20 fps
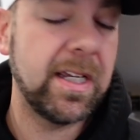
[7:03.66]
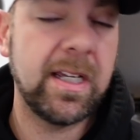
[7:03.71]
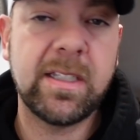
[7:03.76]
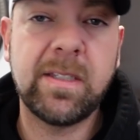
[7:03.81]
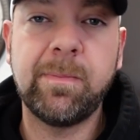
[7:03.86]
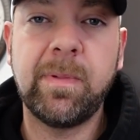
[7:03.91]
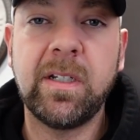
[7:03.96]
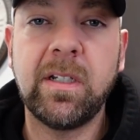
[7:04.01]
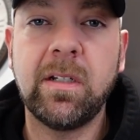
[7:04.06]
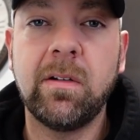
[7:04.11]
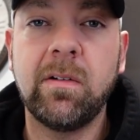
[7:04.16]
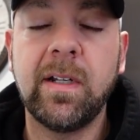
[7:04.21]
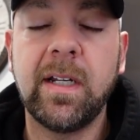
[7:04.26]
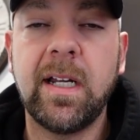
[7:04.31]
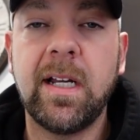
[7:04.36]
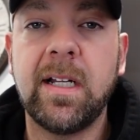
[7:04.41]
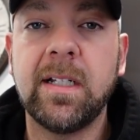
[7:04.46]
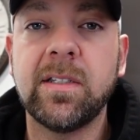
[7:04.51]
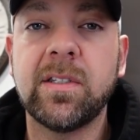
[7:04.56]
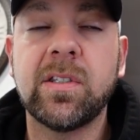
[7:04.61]
that's been going
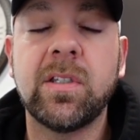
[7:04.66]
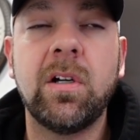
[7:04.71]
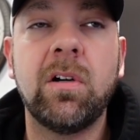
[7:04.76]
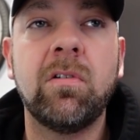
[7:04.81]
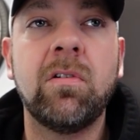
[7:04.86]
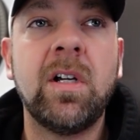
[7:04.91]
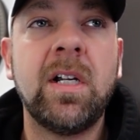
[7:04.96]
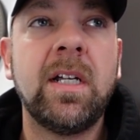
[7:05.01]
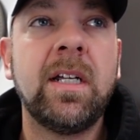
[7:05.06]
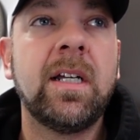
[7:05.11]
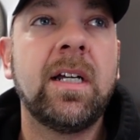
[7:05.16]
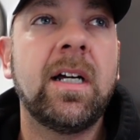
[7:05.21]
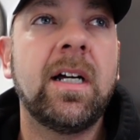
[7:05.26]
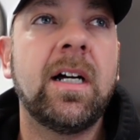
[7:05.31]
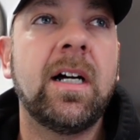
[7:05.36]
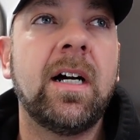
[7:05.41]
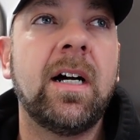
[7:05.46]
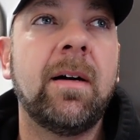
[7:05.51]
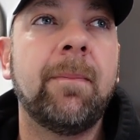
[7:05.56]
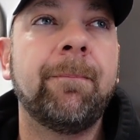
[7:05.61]
on. So
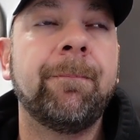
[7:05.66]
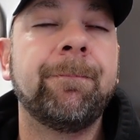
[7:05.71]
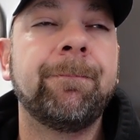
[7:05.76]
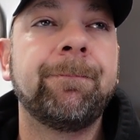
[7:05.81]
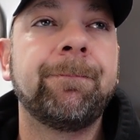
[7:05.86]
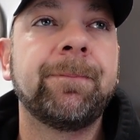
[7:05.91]
um,